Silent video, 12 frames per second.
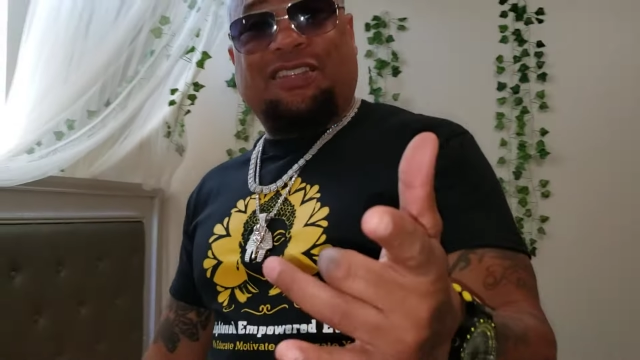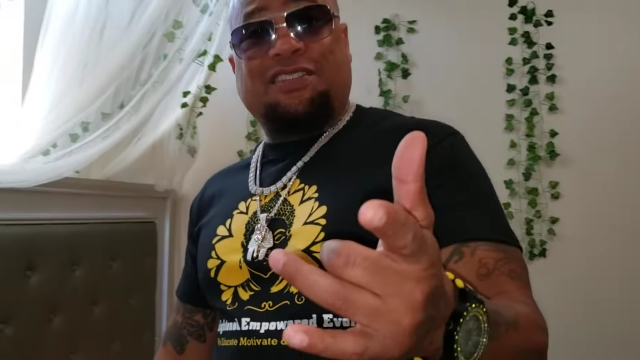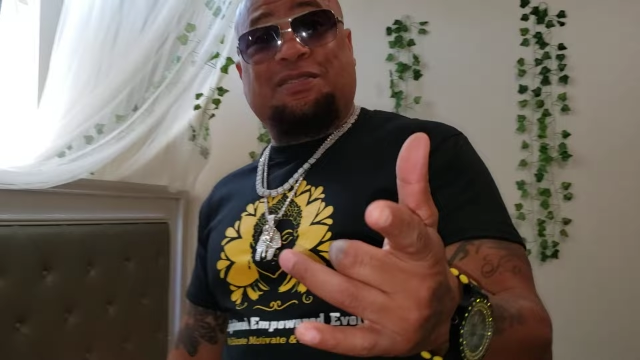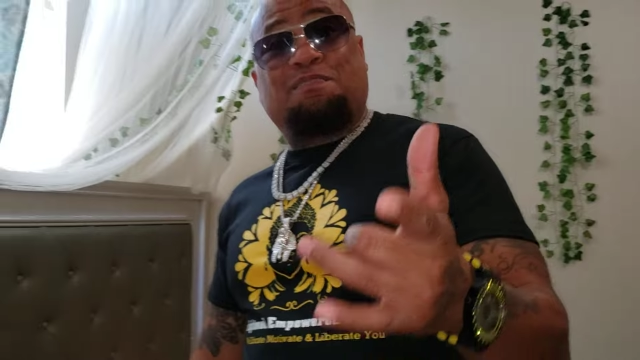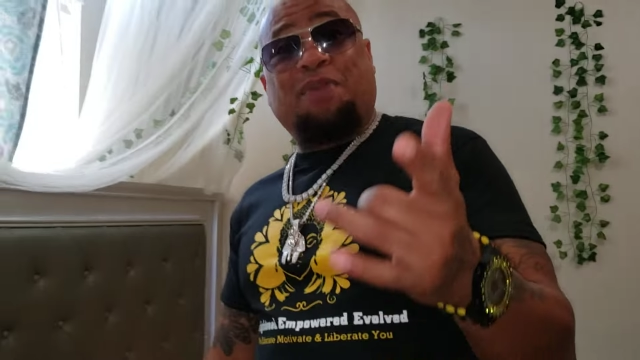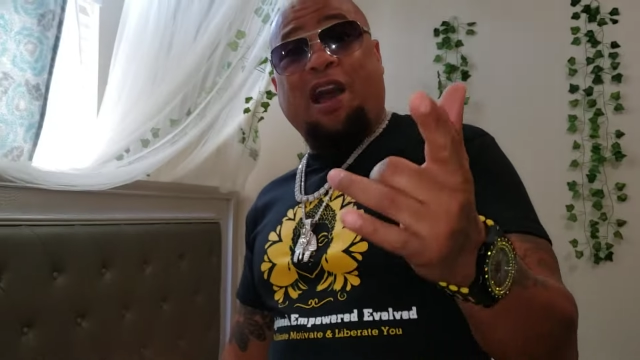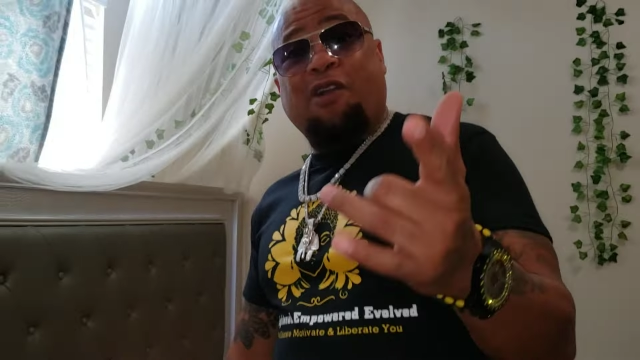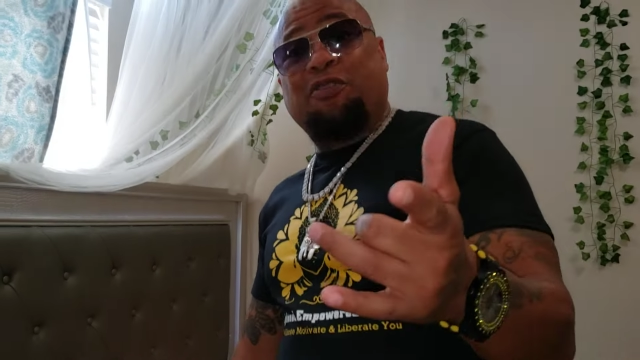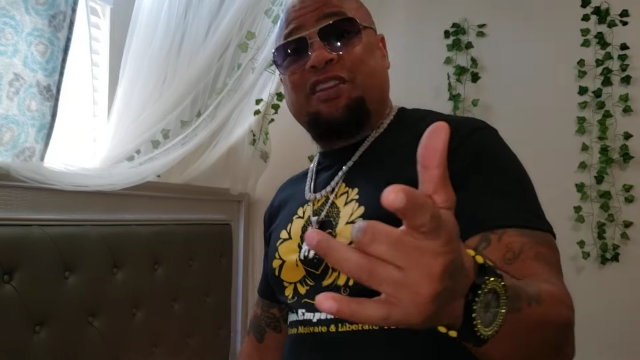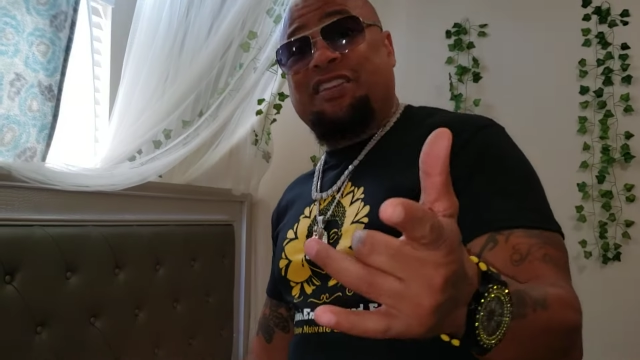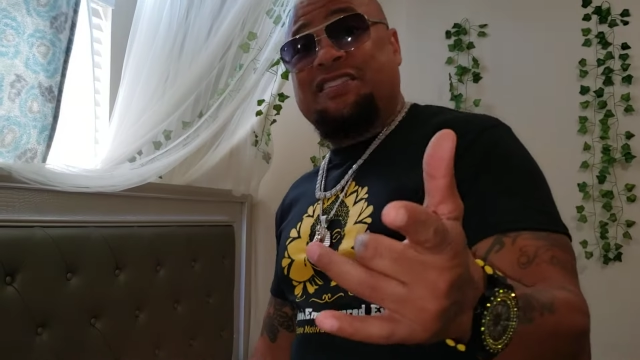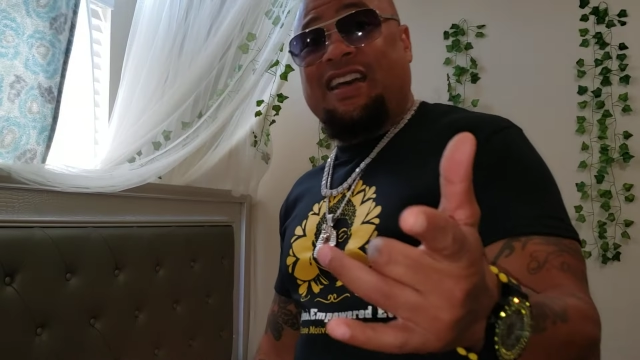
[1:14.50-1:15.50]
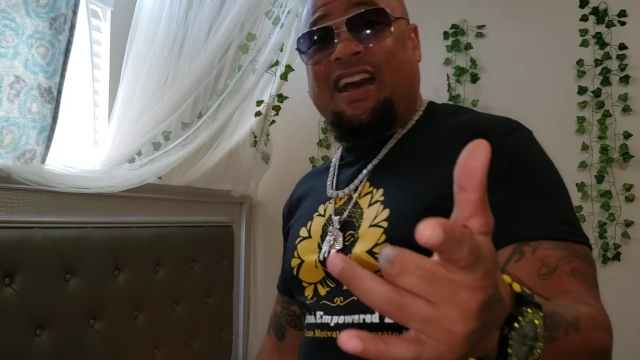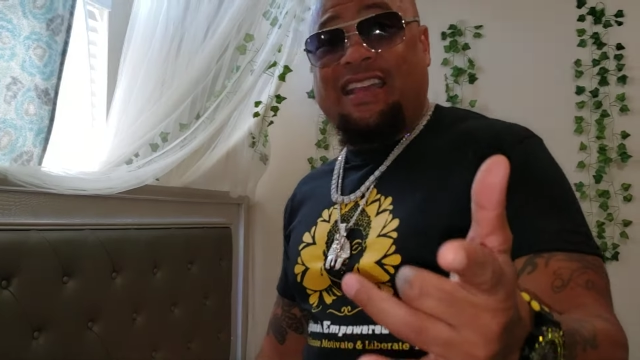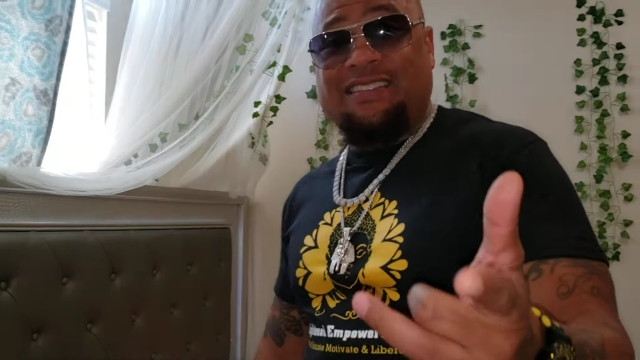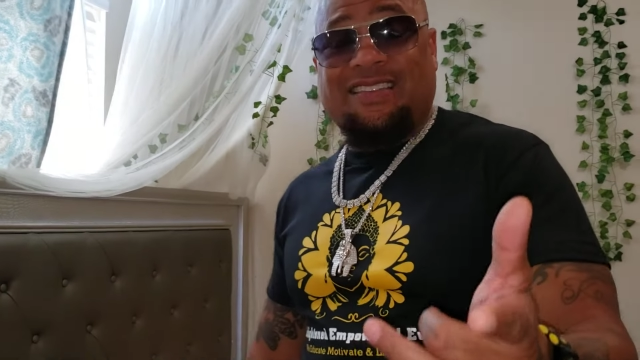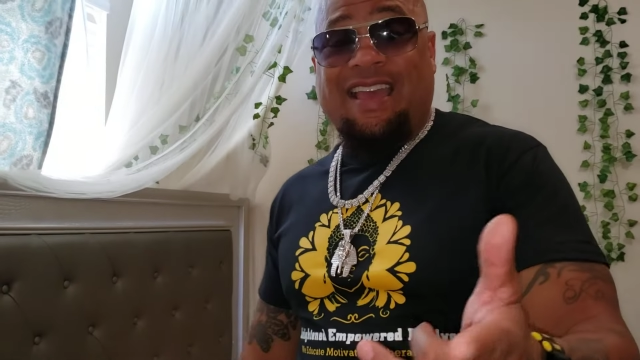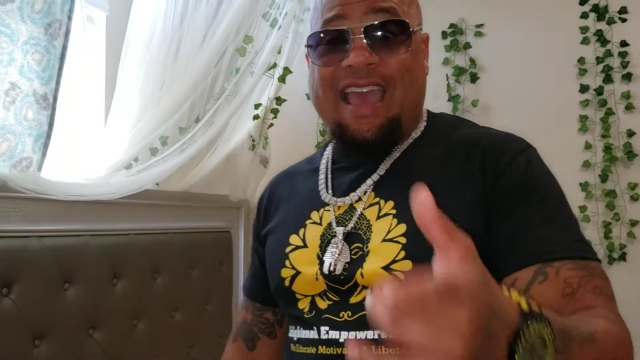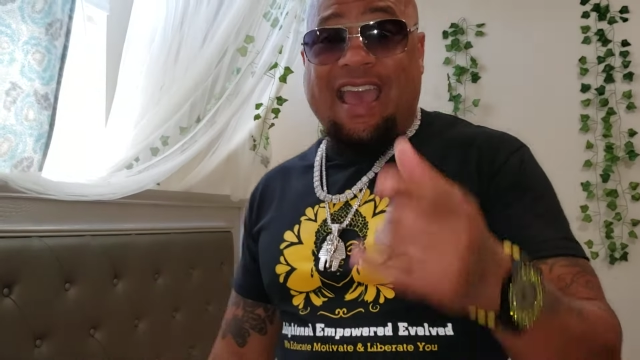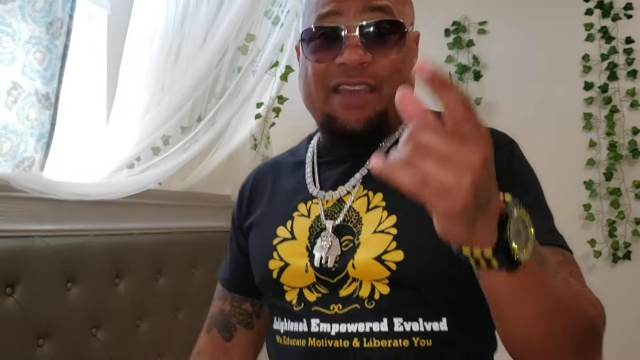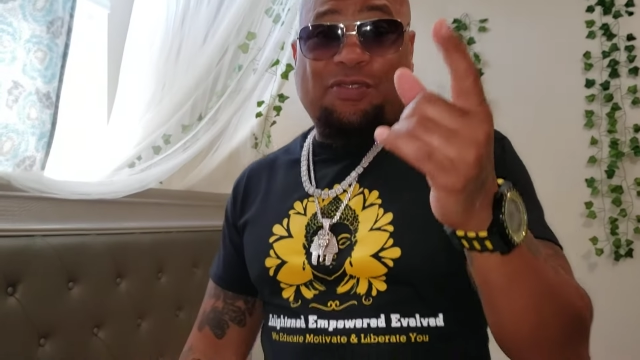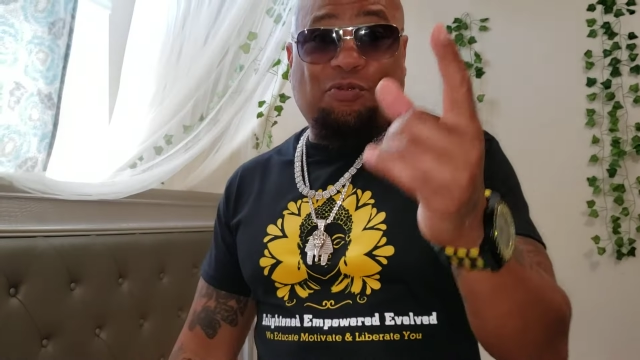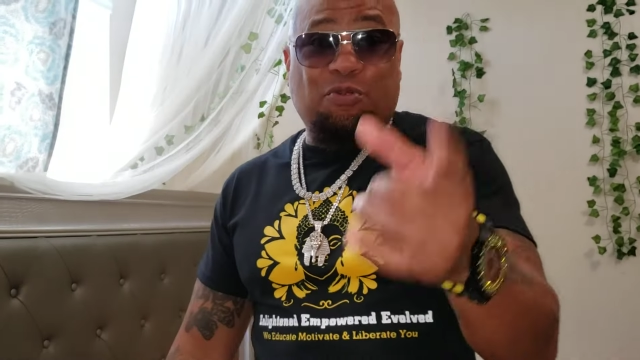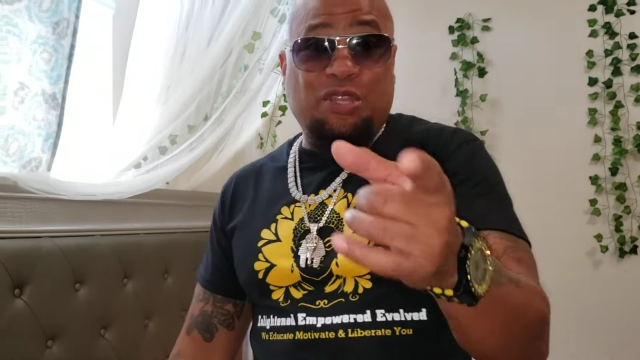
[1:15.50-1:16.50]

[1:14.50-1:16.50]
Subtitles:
these empowering designs at